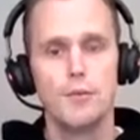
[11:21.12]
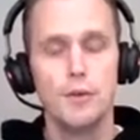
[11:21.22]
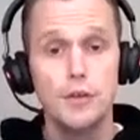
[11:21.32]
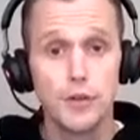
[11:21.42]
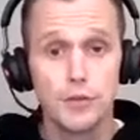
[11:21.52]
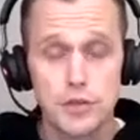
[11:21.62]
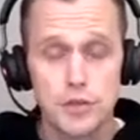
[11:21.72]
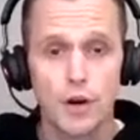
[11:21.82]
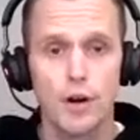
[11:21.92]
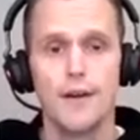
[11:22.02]
reduce
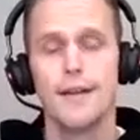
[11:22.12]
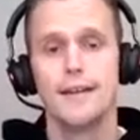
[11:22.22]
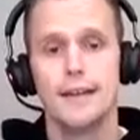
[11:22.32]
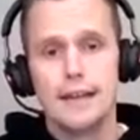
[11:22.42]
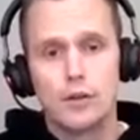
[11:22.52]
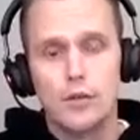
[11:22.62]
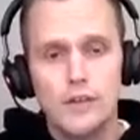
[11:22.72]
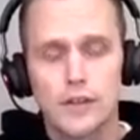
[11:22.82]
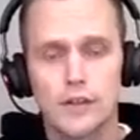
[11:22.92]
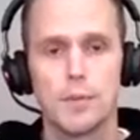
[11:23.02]
churn,
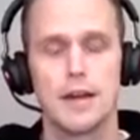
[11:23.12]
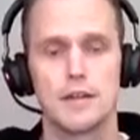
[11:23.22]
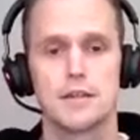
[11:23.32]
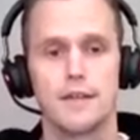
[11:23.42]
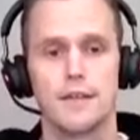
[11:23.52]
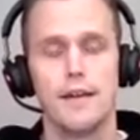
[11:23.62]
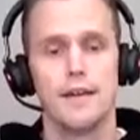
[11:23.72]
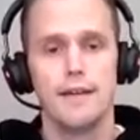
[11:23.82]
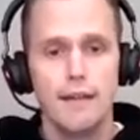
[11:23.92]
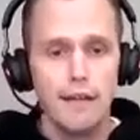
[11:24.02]
increase expansion.
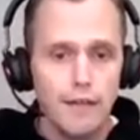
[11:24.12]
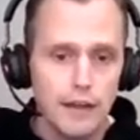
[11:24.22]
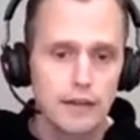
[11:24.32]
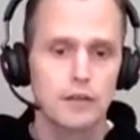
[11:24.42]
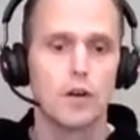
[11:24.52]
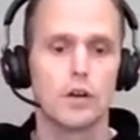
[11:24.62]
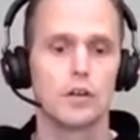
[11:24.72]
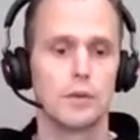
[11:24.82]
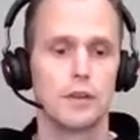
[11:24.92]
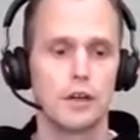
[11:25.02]
It
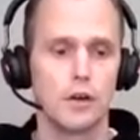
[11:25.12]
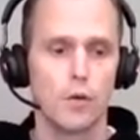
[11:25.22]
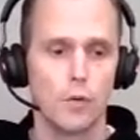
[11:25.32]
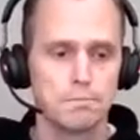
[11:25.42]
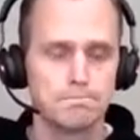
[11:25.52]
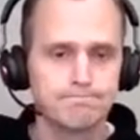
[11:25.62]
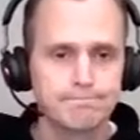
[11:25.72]
starts with the goal.